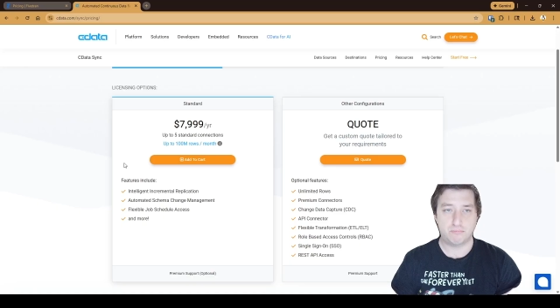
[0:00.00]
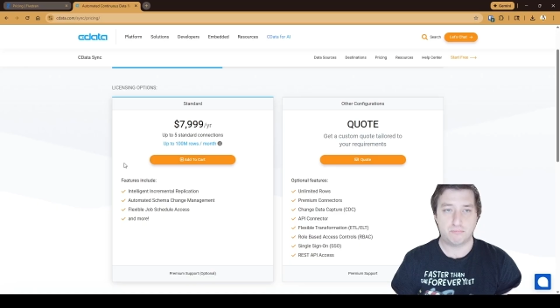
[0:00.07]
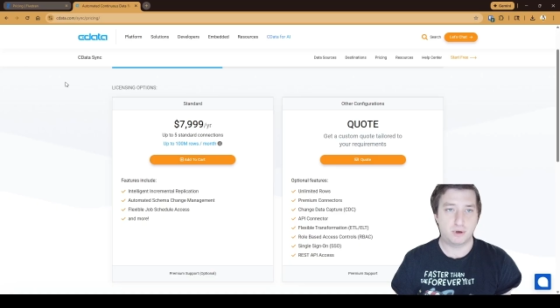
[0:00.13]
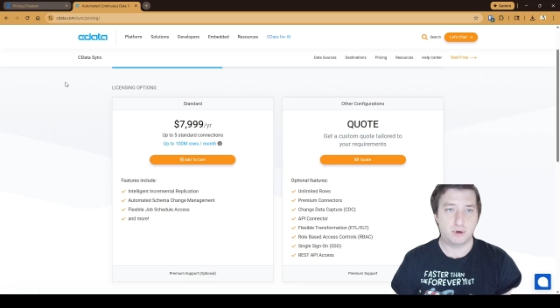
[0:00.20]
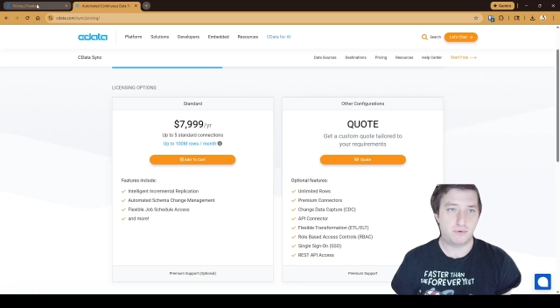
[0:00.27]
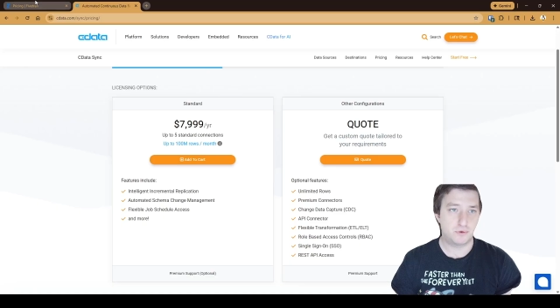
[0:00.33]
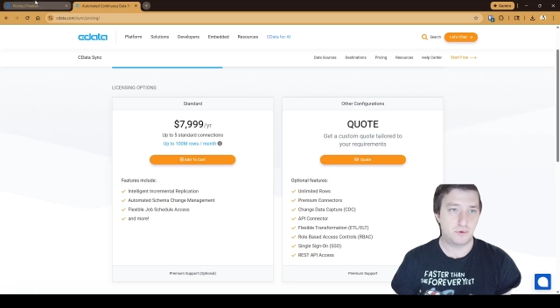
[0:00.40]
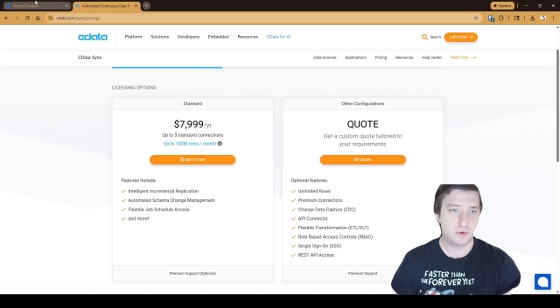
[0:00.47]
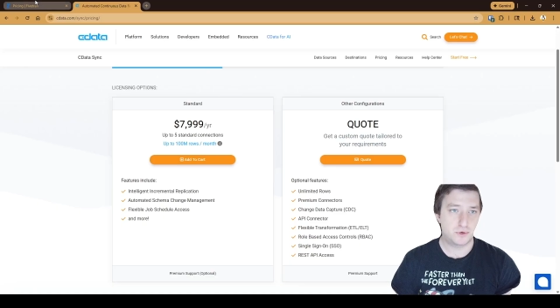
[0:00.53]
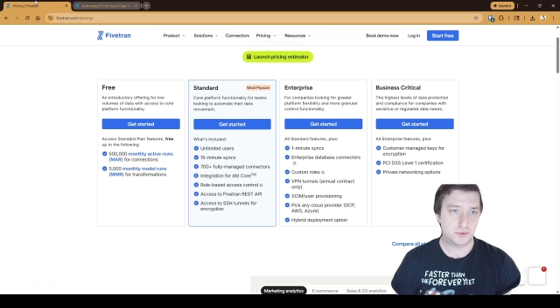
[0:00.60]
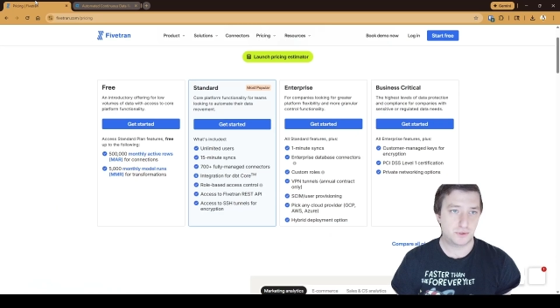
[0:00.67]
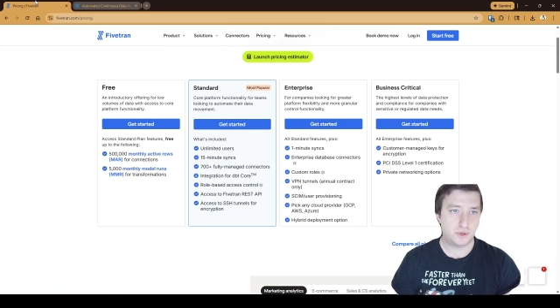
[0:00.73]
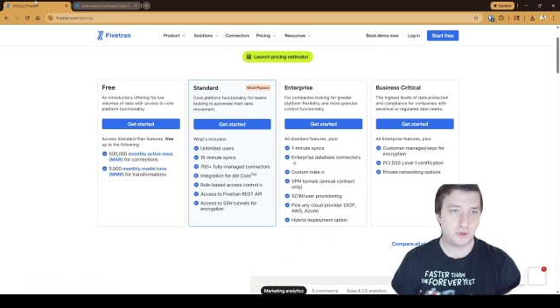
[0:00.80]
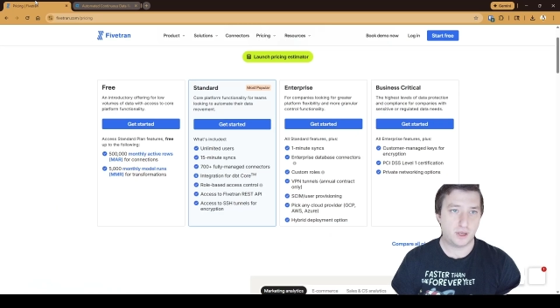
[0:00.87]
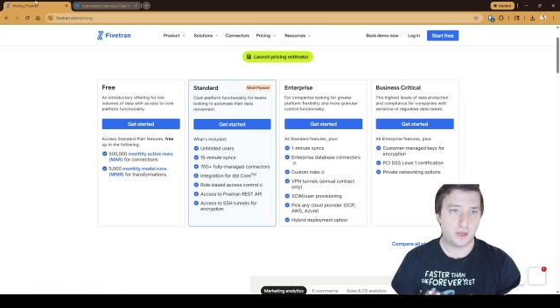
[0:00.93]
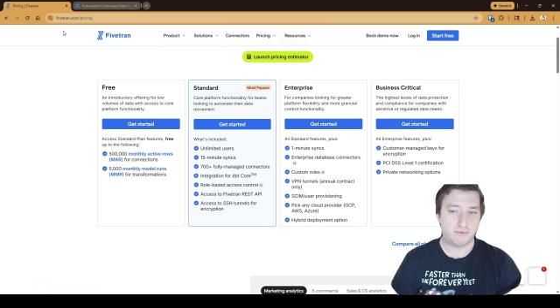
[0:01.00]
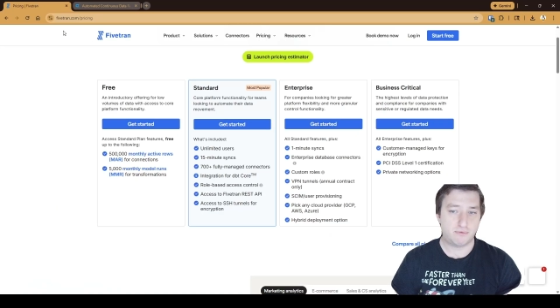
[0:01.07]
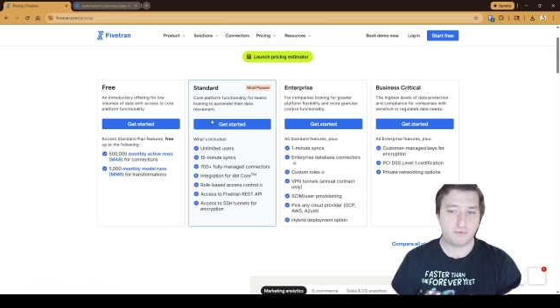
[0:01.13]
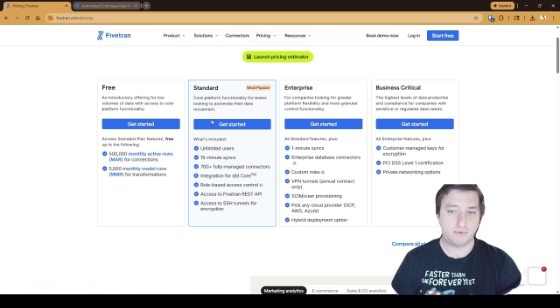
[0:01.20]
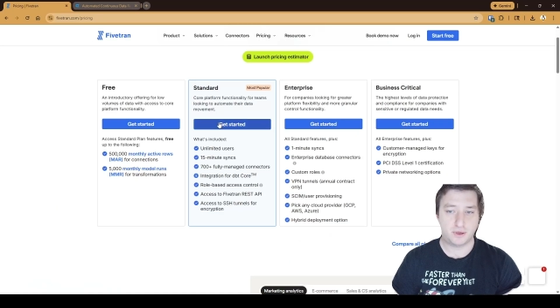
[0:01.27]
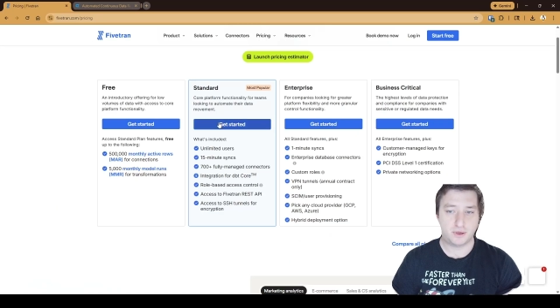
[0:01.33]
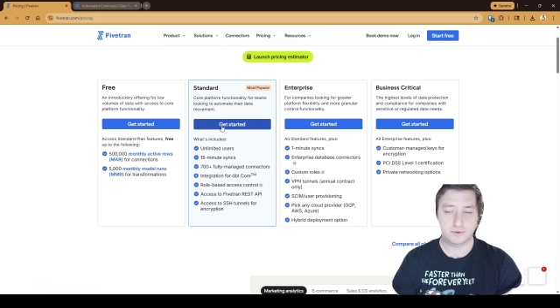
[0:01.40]
but if you're just gonna have
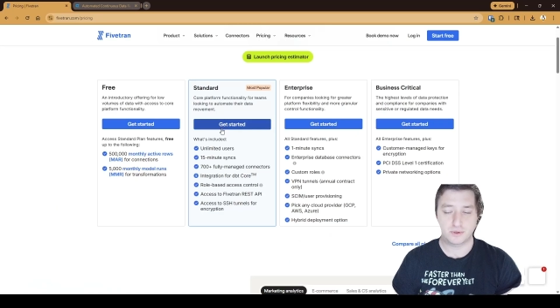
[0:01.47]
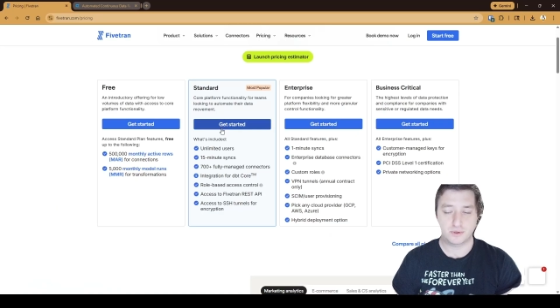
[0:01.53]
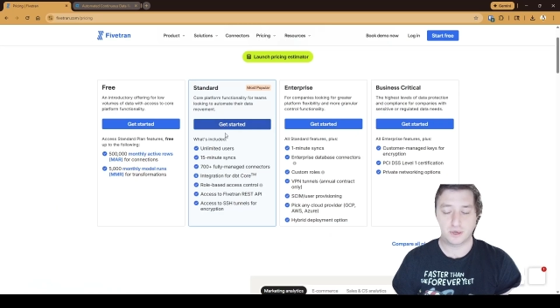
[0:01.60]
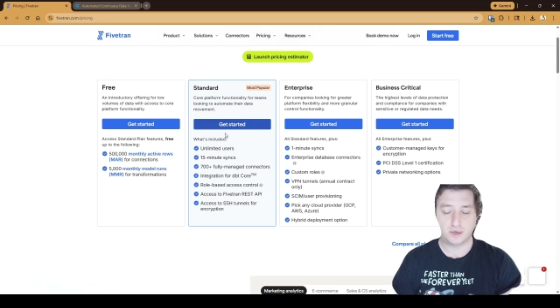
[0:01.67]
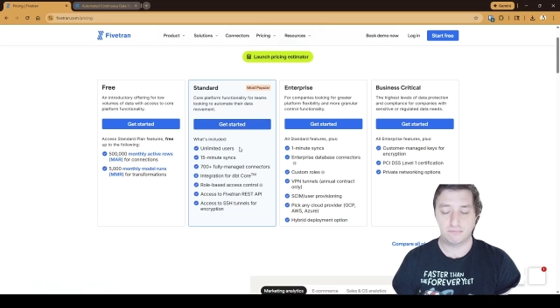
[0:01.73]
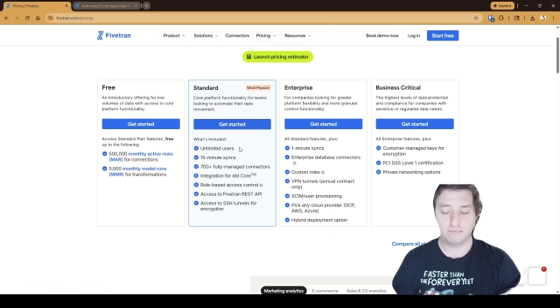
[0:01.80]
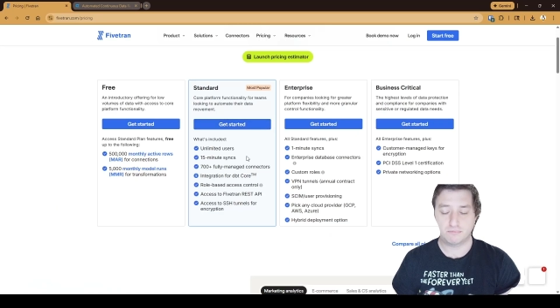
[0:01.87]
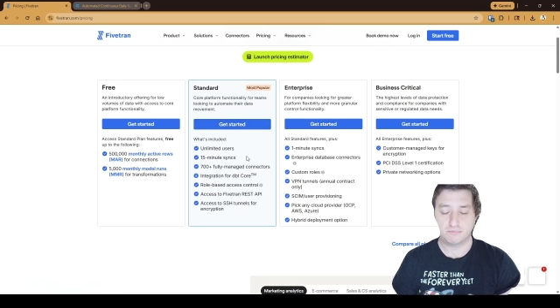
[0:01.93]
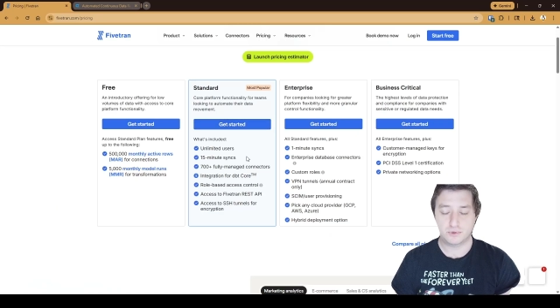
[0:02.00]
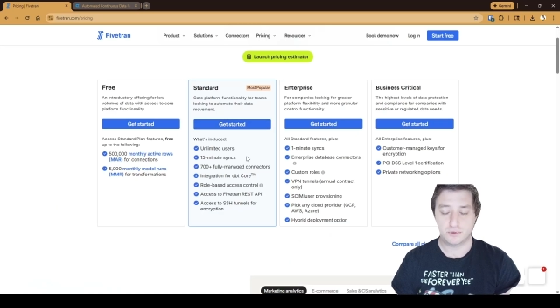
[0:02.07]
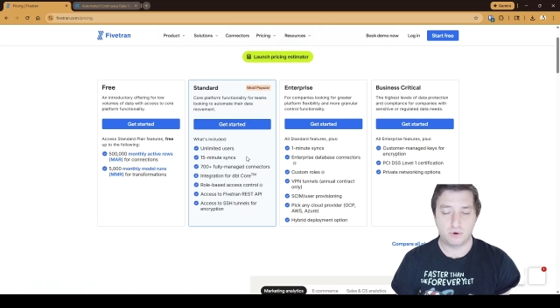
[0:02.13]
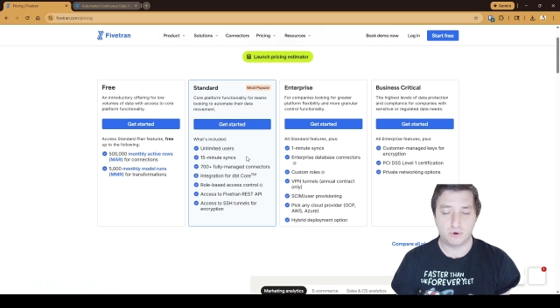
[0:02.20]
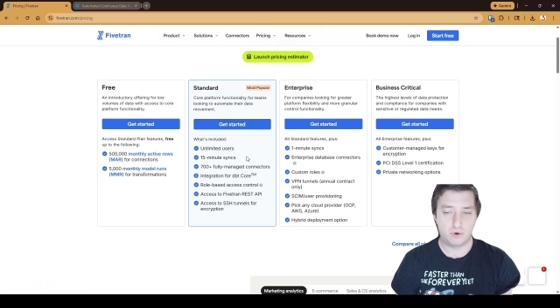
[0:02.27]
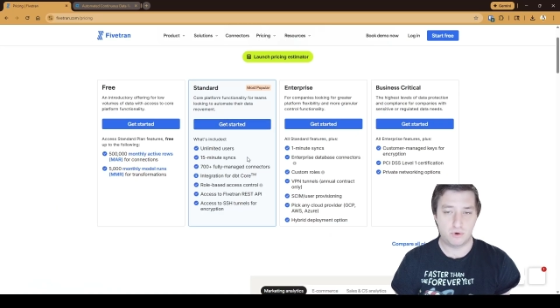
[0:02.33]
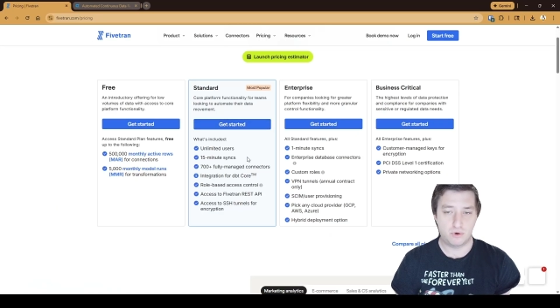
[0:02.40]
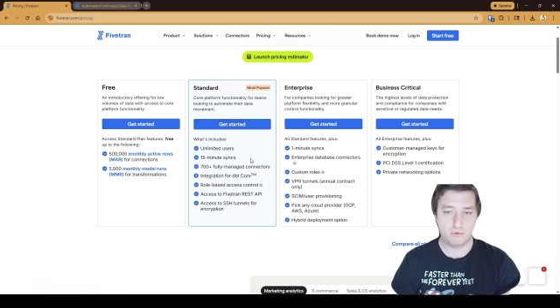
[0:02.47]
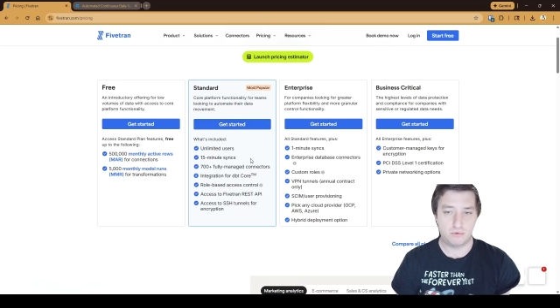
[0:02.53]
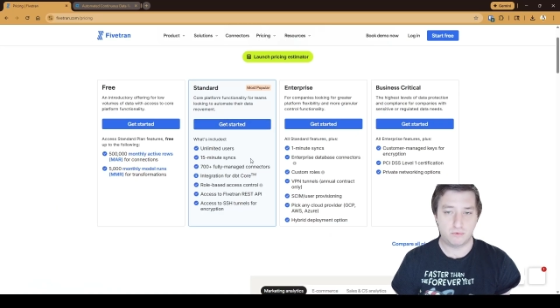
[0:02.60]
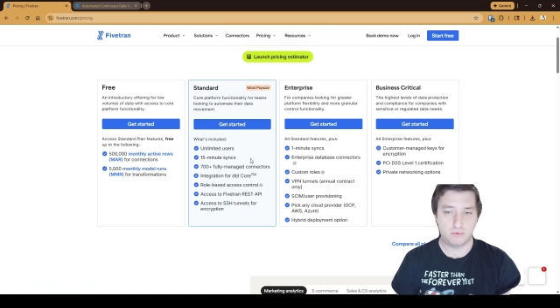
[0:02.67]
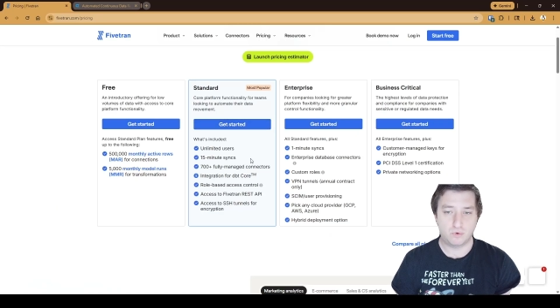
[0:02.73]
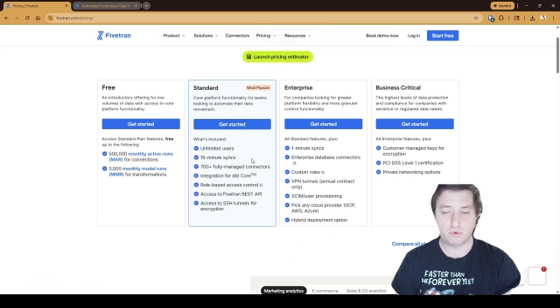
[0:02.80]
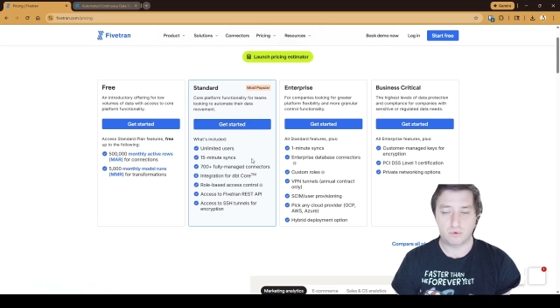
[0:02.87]
things like Zoho
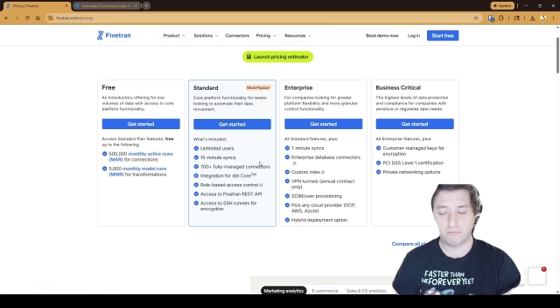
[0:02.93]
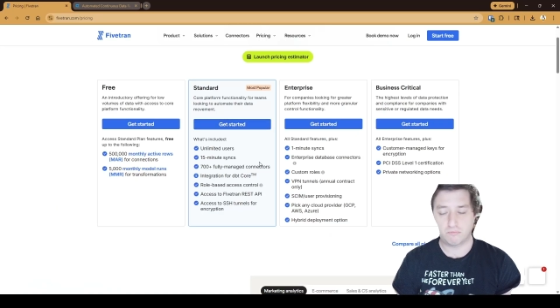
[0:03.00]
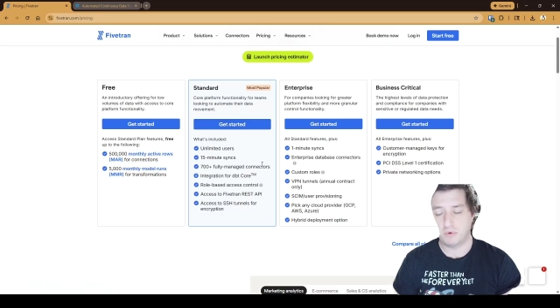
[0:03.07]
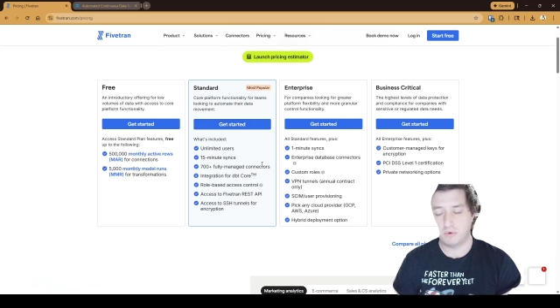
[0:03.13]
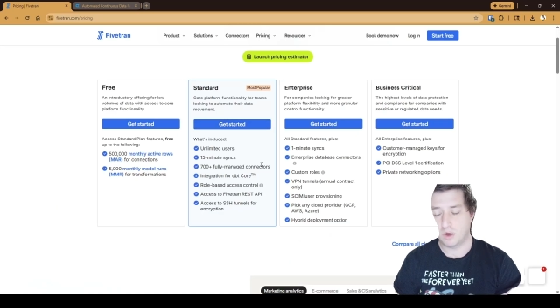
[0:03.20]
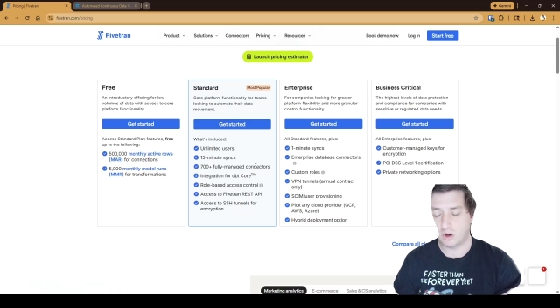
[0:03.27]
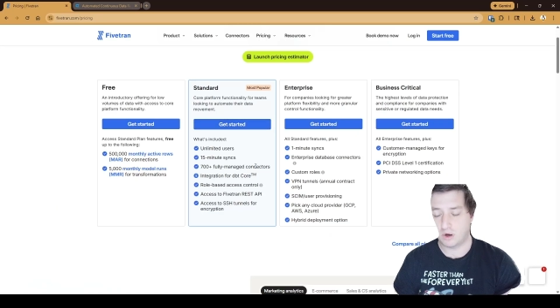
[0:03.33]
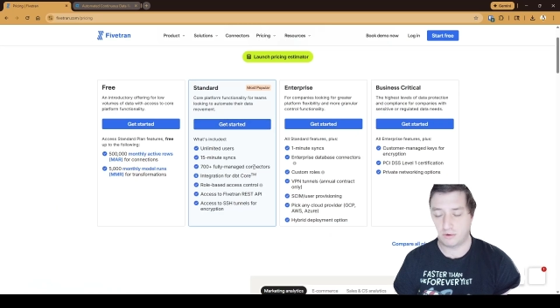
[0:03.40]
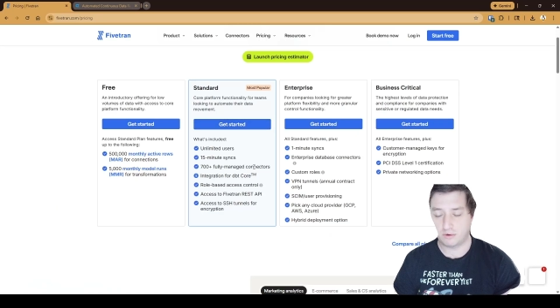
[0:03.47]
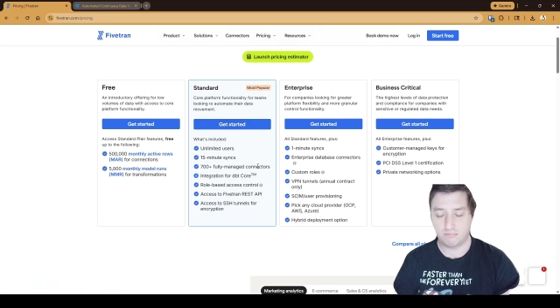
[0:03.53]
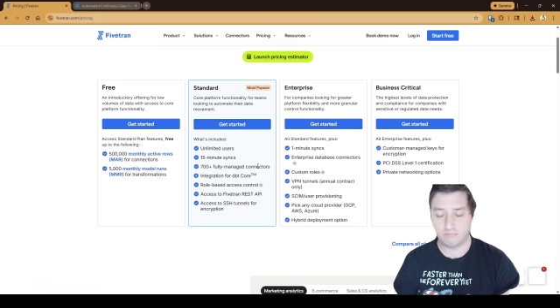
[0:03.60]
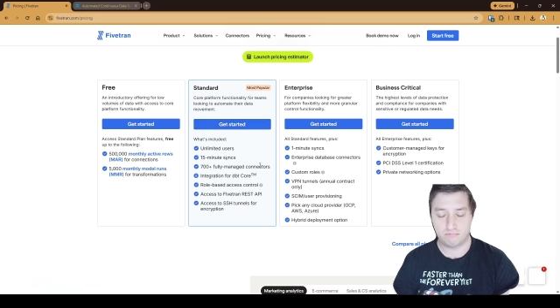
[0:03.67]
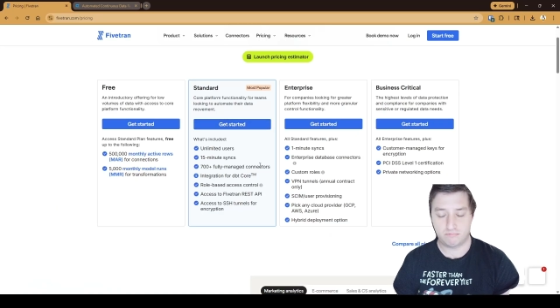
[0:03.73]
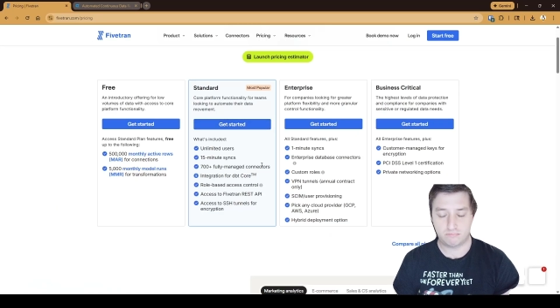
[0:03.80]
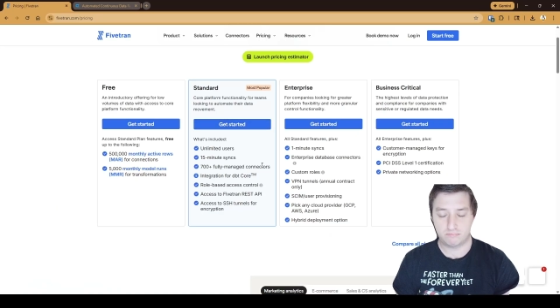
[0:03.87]
or non-replicating